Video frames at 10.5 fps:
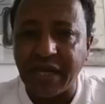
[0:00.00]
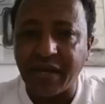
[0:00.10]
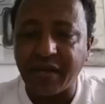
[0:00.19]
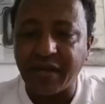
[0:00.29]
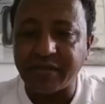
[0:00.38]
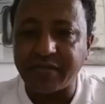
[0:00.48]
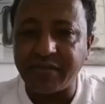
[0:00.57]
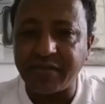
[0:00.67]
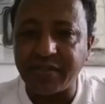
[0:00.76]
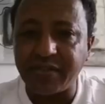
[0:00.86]

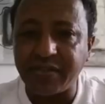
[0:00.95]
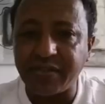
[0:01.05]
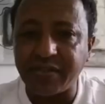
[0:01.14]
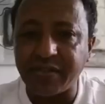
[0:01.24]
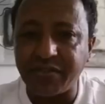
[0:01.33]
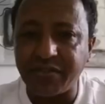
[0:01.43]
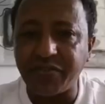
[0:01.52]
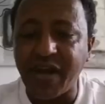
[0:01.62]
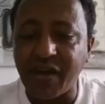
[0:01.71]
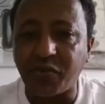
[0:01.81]
the
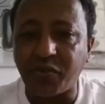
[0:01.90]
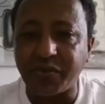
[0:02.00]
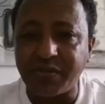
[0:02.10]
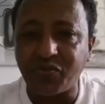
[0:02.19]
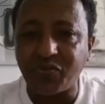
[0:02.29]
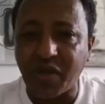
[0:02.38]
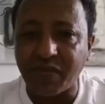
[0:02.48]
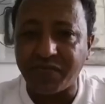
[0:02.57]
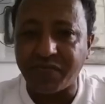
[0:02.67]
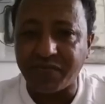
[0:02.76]
Tigrayan cause seems to
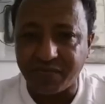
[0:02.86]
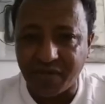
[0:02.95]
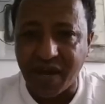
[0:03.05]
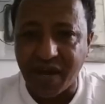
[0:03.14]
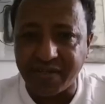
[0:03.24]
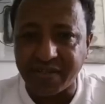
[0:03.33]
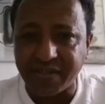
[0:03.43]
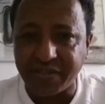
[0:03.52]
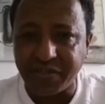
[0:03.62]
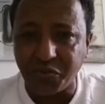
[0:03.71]
have
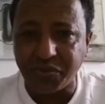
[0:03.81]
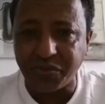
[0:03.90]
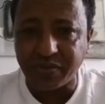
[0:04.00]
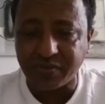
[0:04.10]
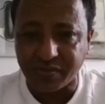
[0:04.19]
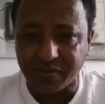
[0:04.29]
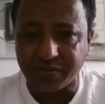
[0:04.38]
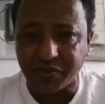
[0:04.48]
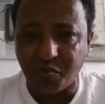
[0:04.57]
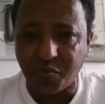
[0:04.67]
garnered huge
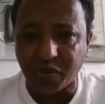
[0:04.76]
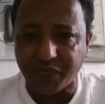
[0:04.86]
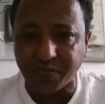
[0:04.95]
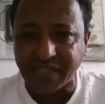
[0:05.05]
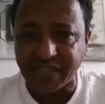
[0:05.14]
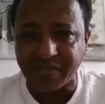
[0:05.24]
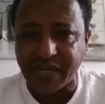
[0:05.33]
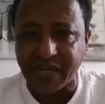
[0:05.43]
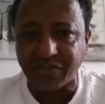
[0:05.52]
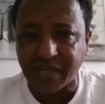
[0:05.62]
support from the
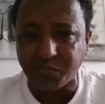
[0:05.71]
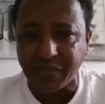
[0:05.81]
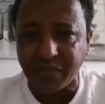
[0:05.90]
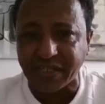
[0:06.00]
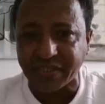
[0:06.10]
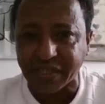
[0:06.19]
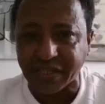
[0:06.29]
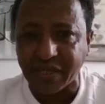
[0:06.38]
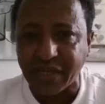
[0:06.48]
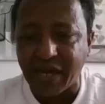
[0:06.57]
international community.
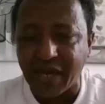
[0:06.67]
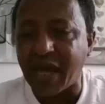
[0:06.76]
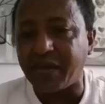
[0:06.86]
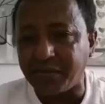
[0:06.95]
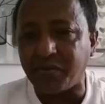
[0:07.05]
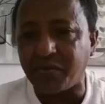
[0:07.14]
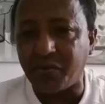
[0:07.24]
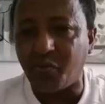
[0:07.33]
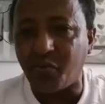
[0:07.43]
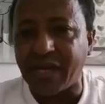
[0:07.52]

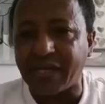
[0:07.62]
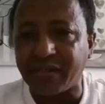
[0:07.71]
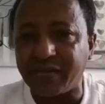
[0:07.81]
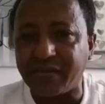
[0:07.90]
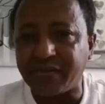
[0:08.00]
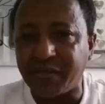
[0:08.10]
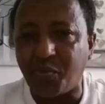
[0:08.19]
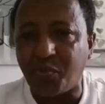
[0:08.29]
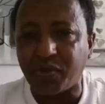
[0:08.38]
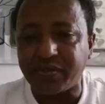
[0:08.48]
Well,
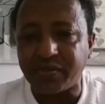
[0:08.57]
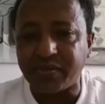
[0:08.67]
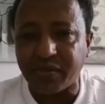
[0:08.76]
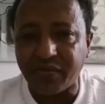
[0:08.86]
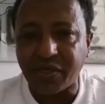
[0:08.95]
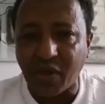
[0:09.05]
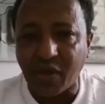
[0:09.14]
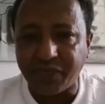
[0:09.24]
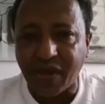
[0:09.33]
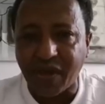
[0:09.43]
support, a very
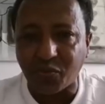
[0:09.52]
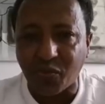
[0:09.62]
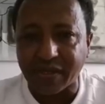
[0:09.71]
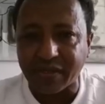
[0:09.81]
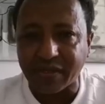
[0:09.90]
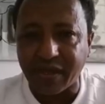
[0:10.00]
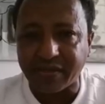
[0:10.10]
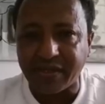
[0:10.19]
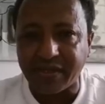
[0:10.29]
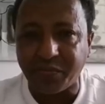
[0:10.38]
qualified one, I
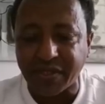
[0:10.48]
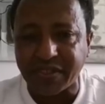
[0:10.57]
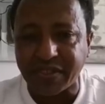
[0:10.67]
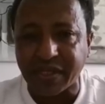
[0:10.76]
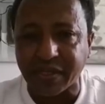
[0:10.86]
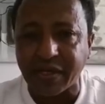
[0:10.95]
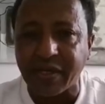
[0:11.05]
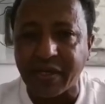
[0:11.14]
think, politically.